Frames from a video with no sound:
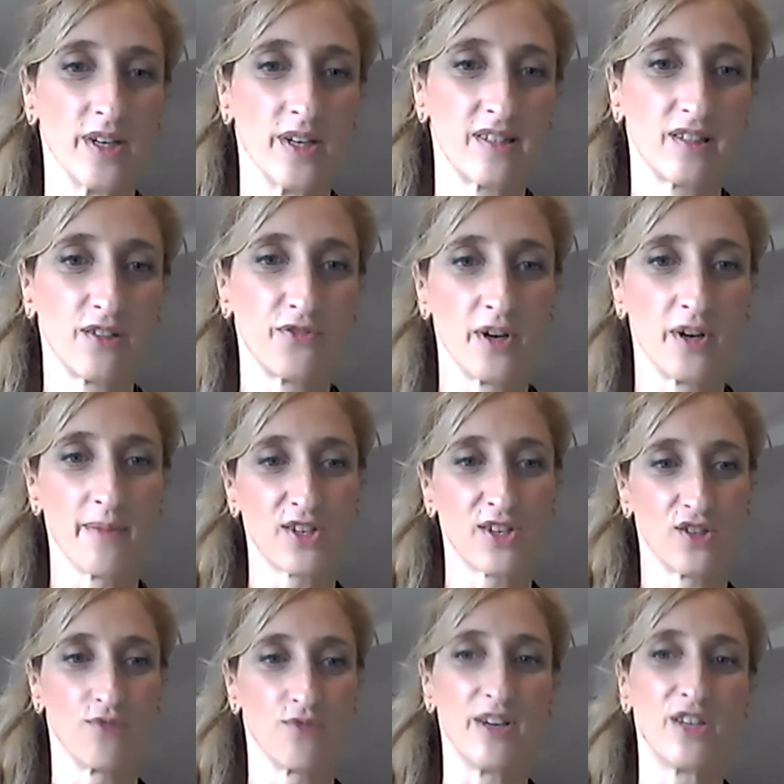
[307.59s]
It's still very much in
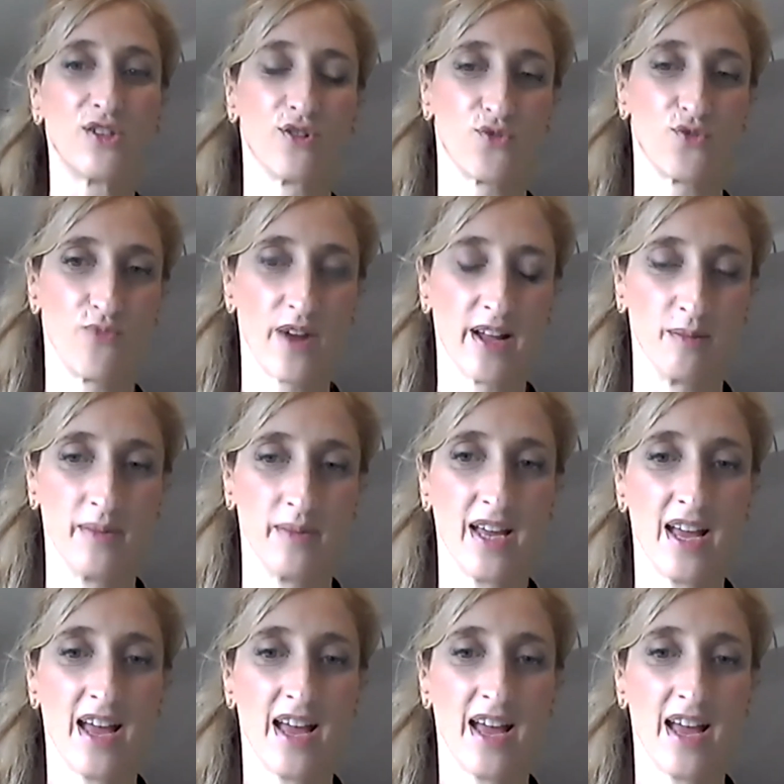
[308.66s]
the research realm.